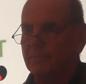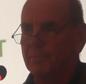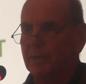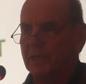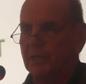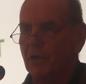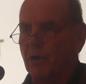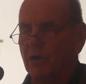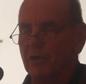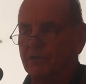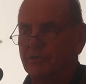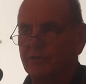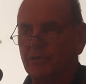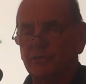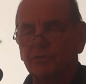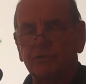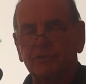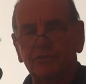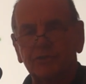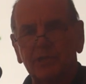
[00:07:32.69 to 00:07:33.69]
but
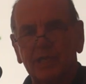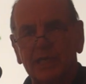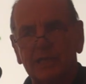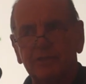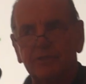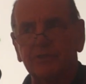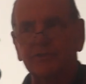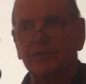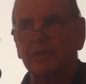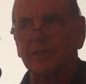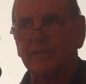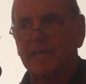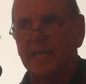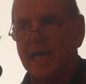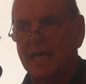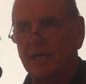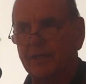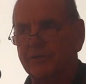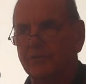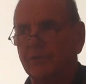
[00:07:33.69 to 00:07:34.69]
also changes in the
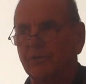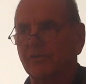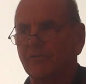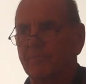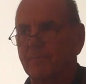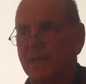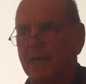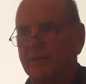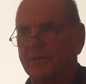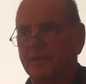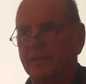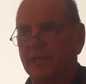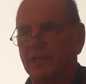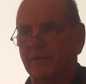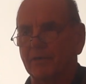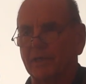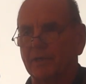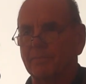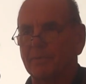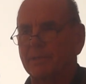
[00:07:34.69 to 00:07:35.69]
attitude of
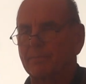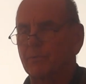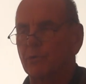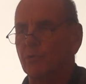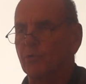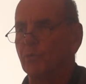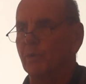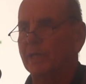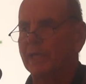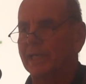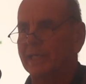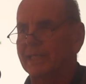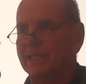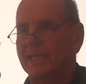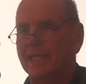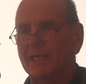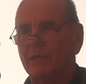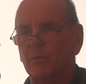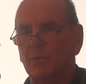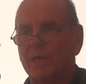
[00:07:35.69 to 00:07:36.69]
mountaineering. People wanted to
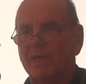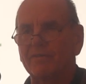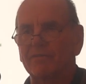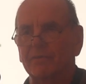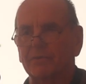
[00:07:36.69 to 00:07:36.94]
get away